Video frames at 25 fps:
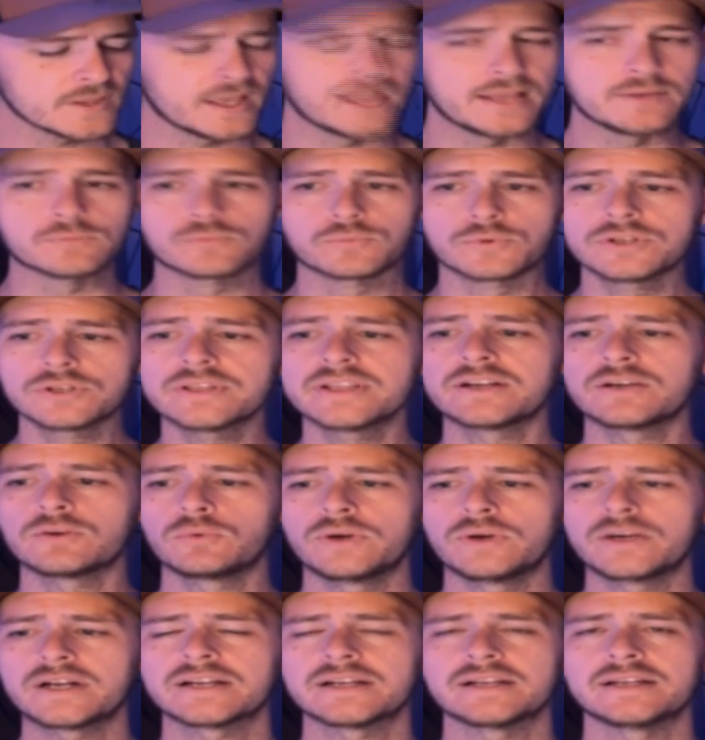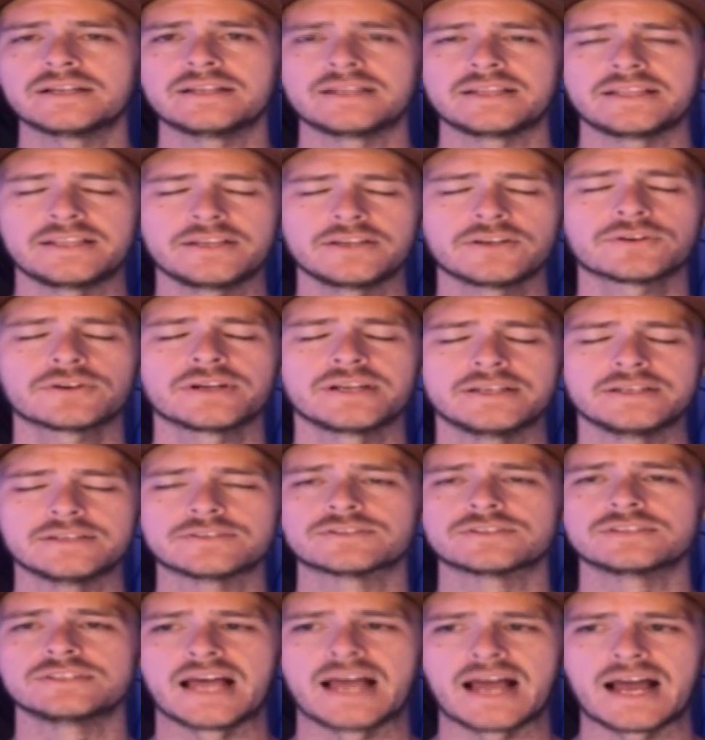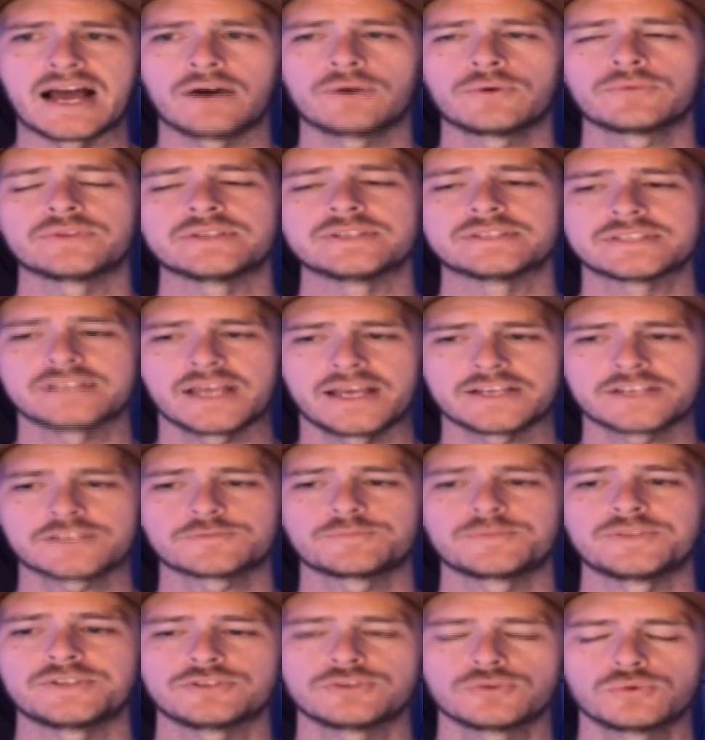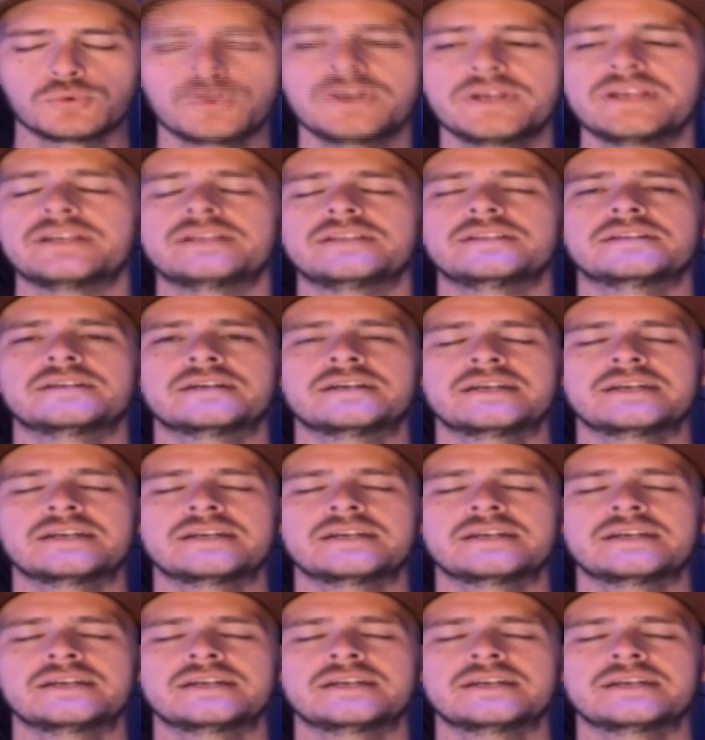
And really quick, here is now the test between,